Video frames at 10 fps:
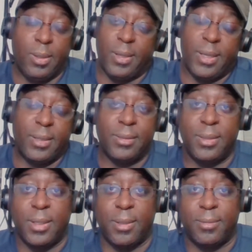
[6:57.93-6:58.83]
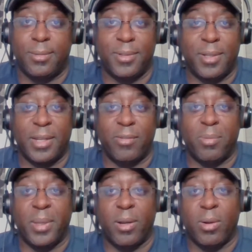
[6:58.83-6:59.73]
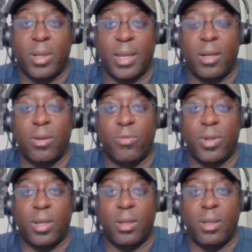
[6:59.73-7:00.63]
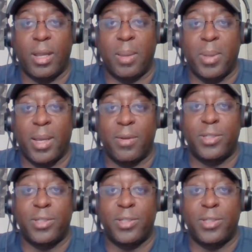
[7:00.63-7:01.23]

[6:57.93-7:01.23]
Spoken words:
And then from there, it kind of the game kind of